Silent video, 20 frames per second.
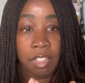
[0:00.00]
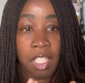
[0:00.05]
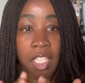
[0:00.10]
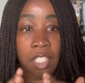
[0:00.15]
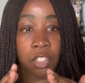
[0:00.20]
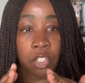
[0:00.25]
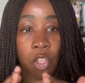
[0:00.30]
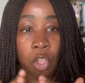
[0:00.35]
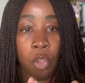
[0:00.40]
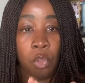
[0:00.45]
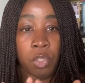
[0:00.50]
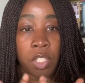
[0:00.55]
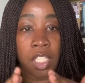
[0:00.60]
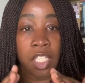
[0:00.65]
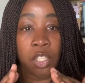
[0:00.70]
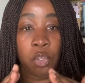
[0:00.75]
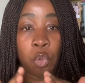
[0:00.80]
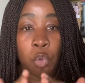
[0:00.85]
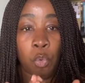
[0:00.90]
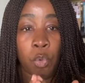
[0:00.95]
It's
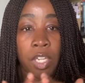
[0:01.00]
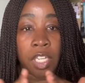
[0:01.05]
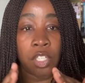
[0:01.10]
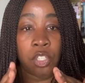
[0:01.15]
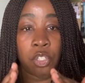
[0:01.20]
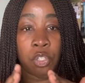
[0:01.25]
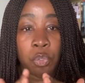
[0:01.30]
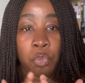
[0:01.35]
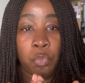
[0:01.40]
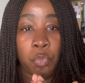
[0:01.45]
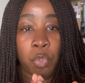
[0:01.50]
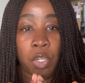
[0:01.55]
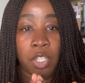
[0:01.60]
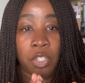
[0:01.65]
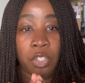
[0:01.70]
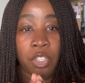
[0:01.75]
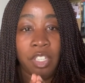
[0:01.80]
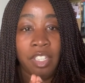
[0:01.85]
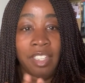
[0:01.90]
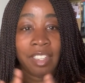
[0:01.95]
only going to
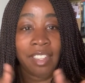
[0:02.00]
work